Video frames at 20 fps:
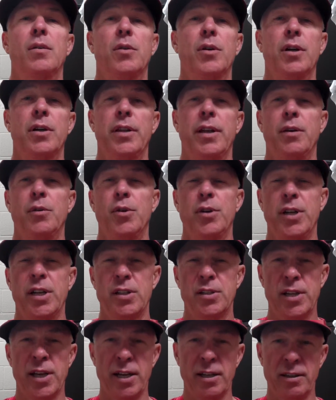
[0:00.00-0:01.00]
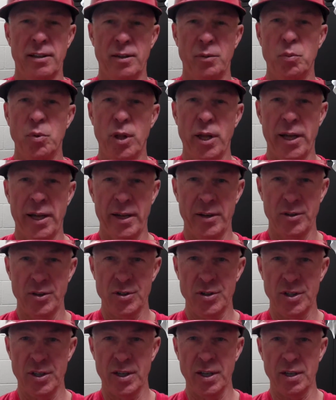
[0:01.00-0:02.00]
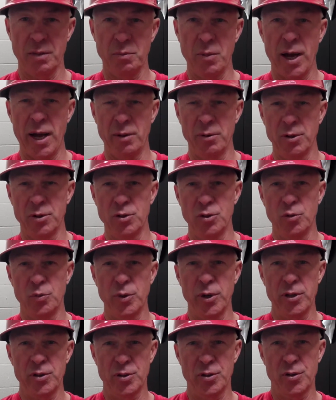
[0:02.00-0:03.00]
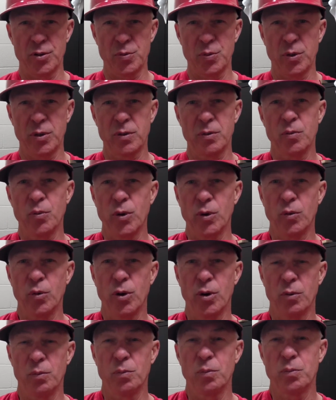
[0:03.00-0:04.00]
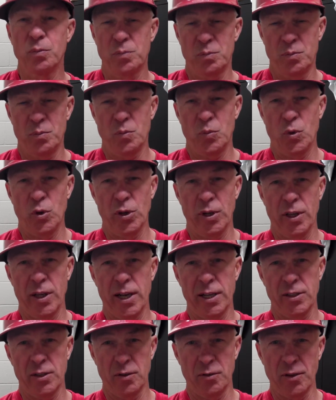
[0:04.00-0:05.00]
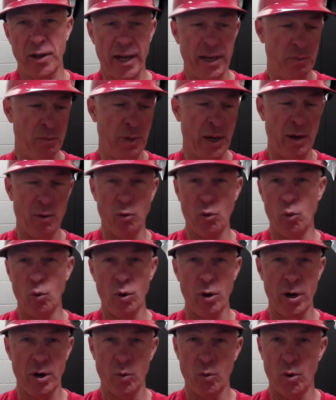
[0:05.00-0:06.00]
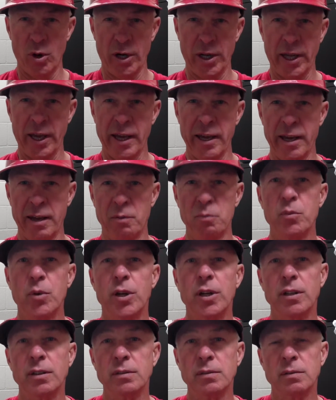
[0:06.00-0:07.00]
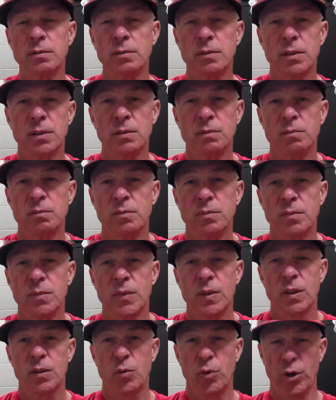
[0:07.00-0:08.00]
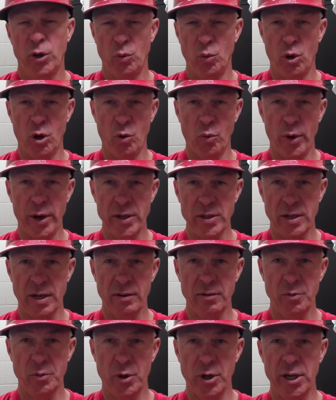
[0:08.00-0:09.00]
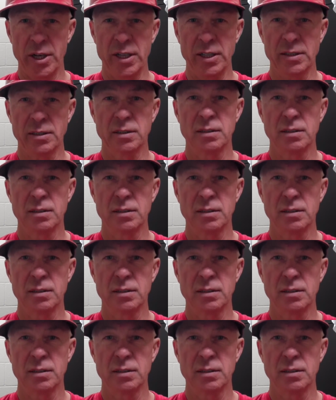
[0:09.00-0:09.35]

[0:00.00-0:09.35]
Well, that wasn't exactly the plan, just to get by with two pitchers. We would have really liked to have gotten by with one and won the game, but we didn't want to waste everybody.